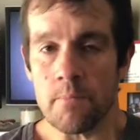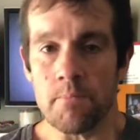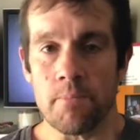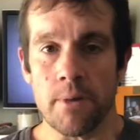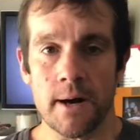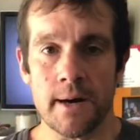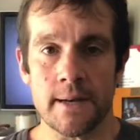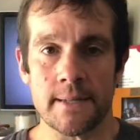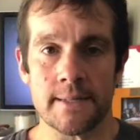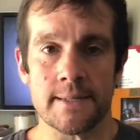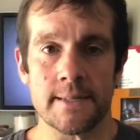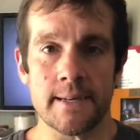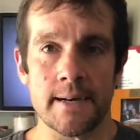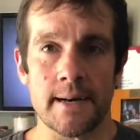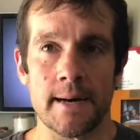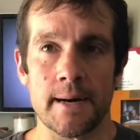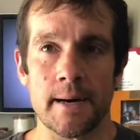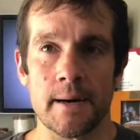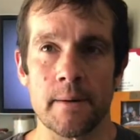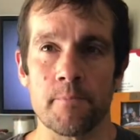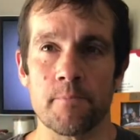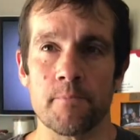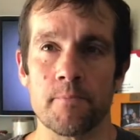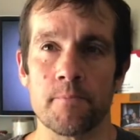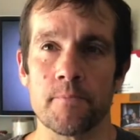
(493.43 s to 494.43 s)
But
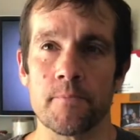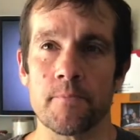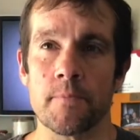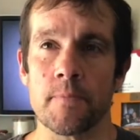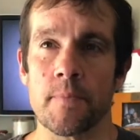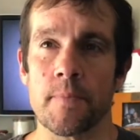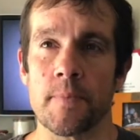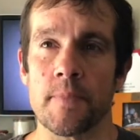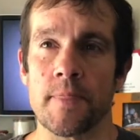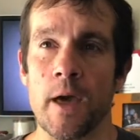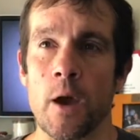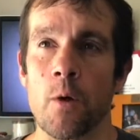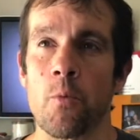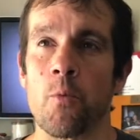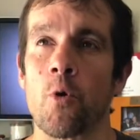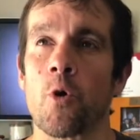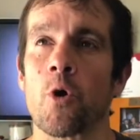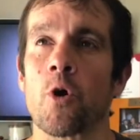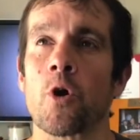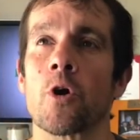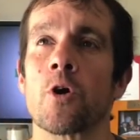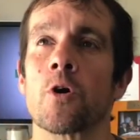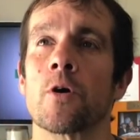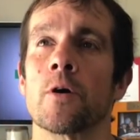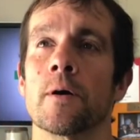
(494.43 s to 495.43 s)
they
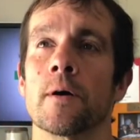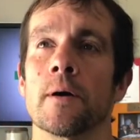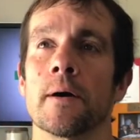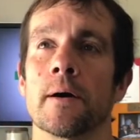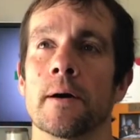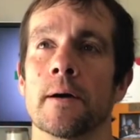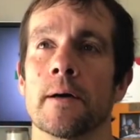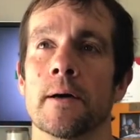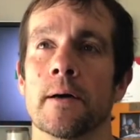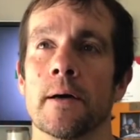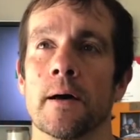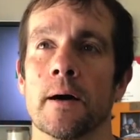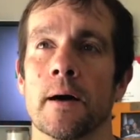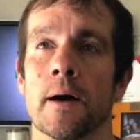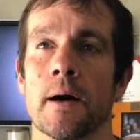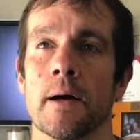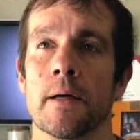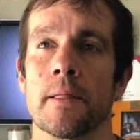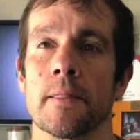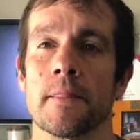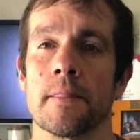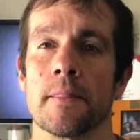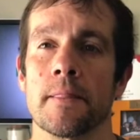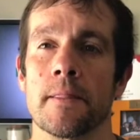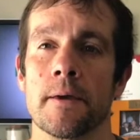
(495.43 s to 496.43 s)
were,
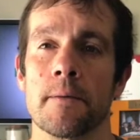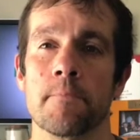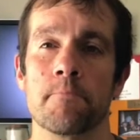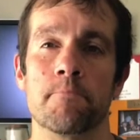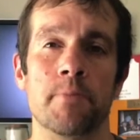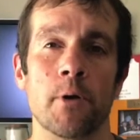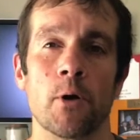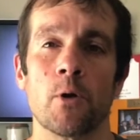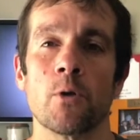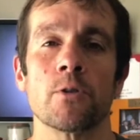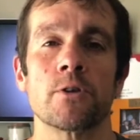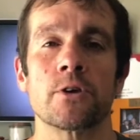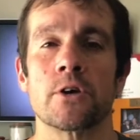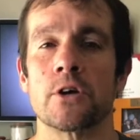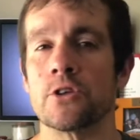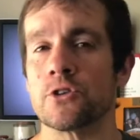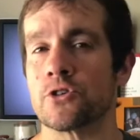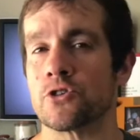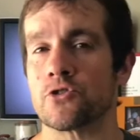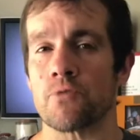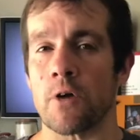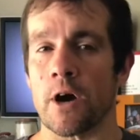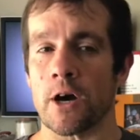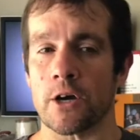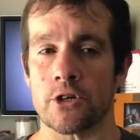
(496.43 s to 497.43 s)
in build
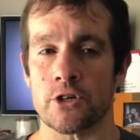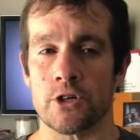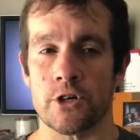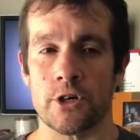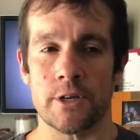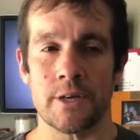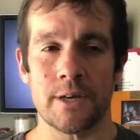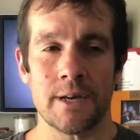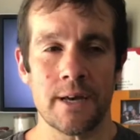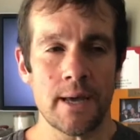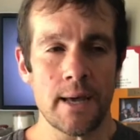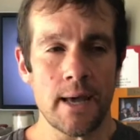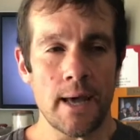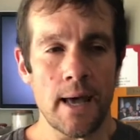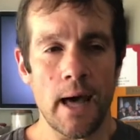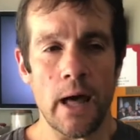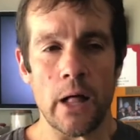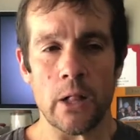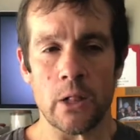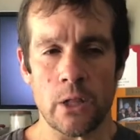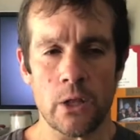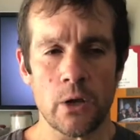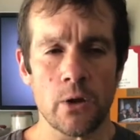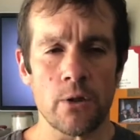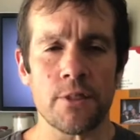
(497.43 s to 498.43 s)
construction,
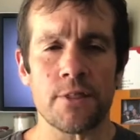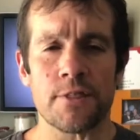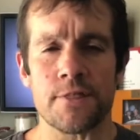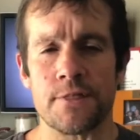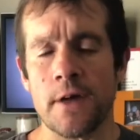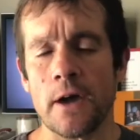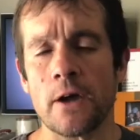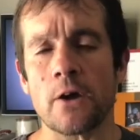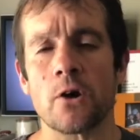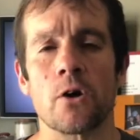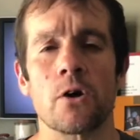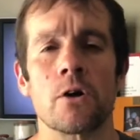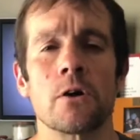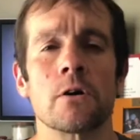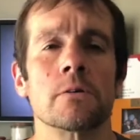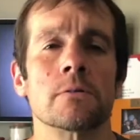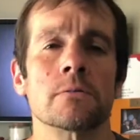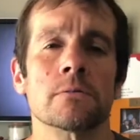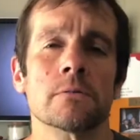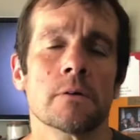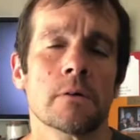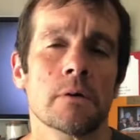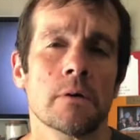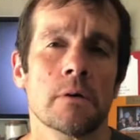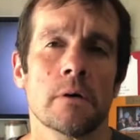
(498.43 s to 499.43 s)
a little thicker,
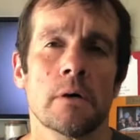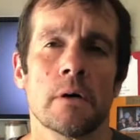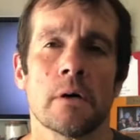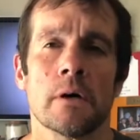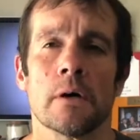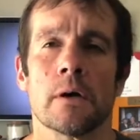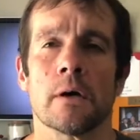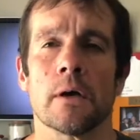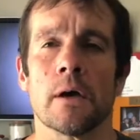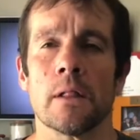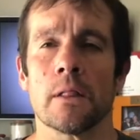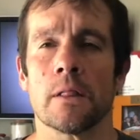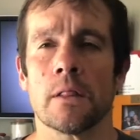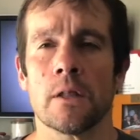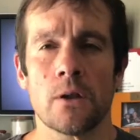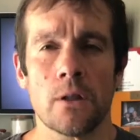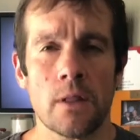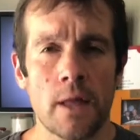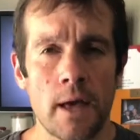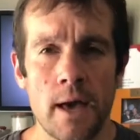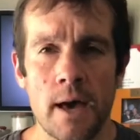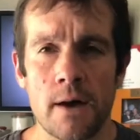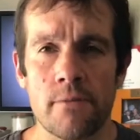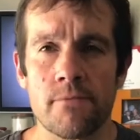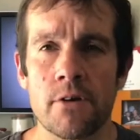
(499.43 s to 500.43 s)
a
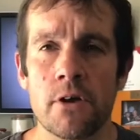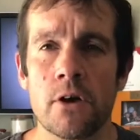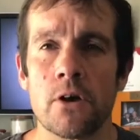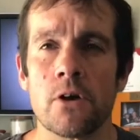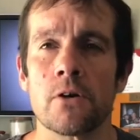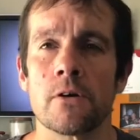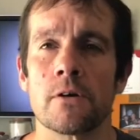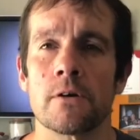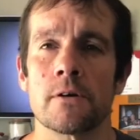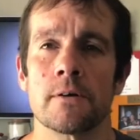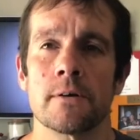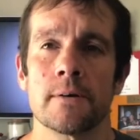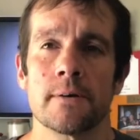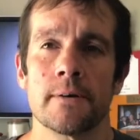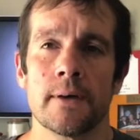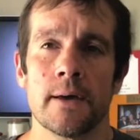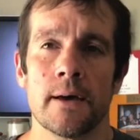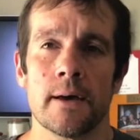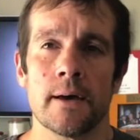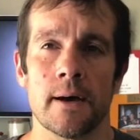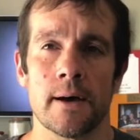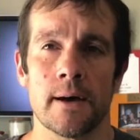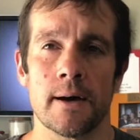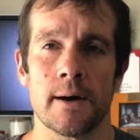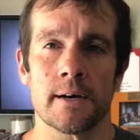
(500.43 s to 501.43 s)
little heavier,
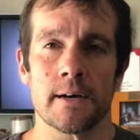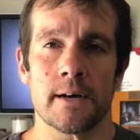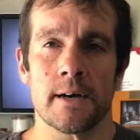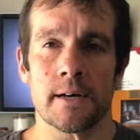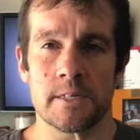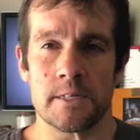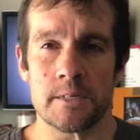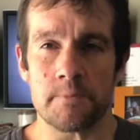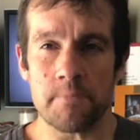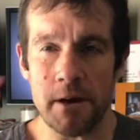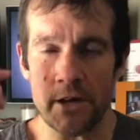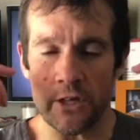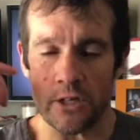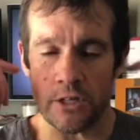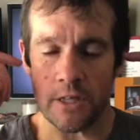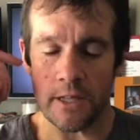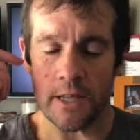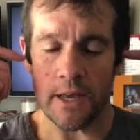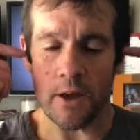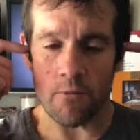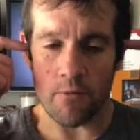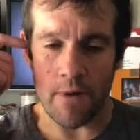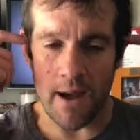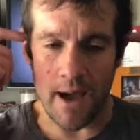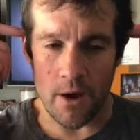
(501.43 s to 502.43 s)

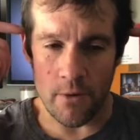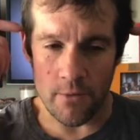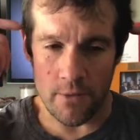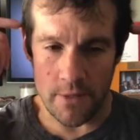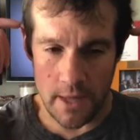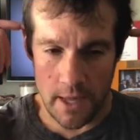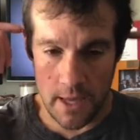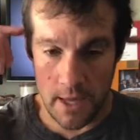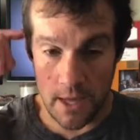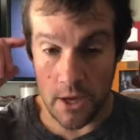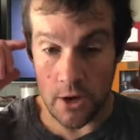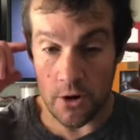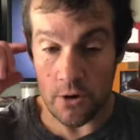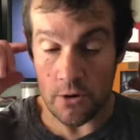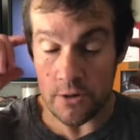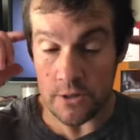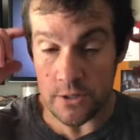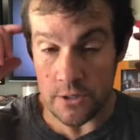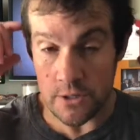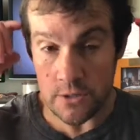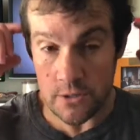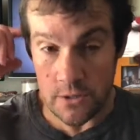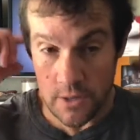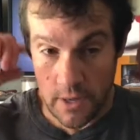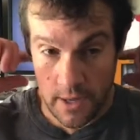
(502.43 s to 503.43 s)
especially around the
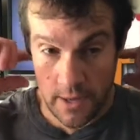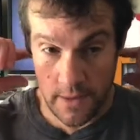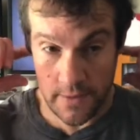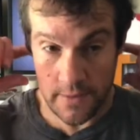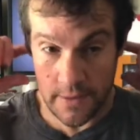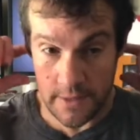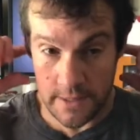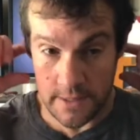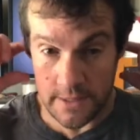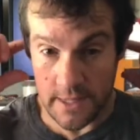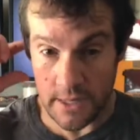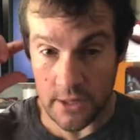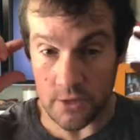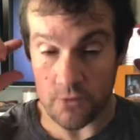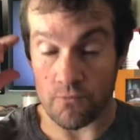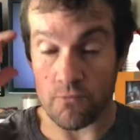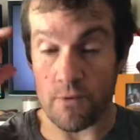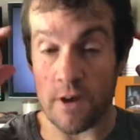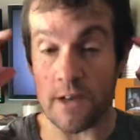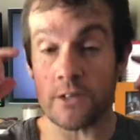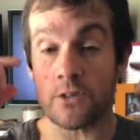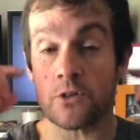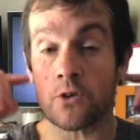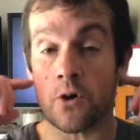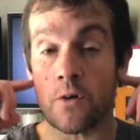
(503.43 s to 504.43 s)
ears. And these things
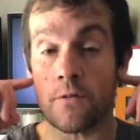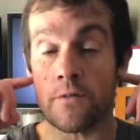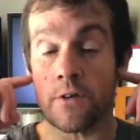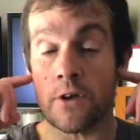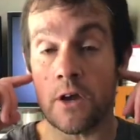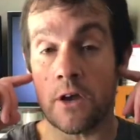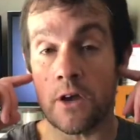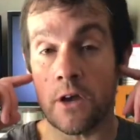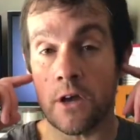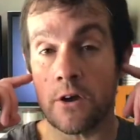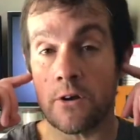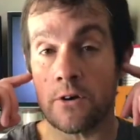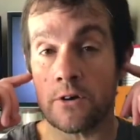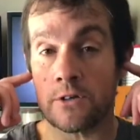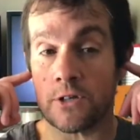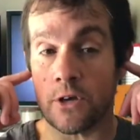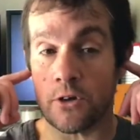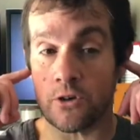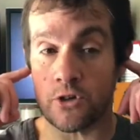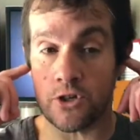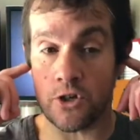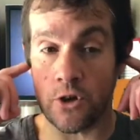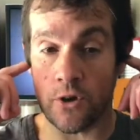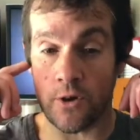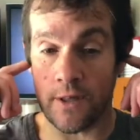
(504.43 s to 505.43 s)
rest over your ears.
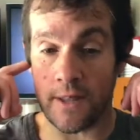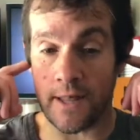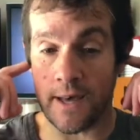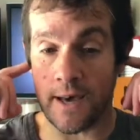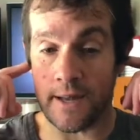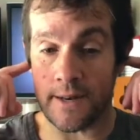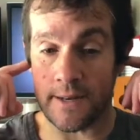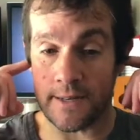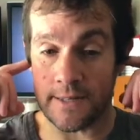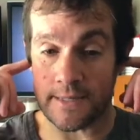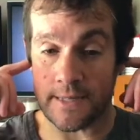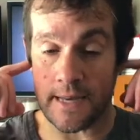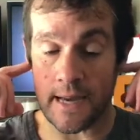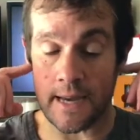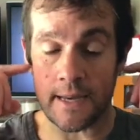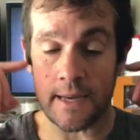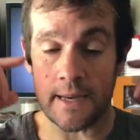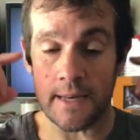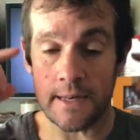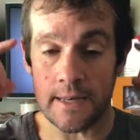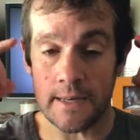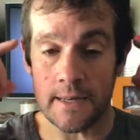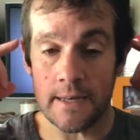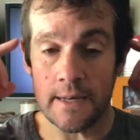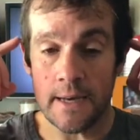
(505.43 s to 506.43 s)
I'll show you that in a
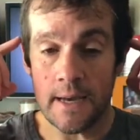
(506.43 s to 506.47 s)
second.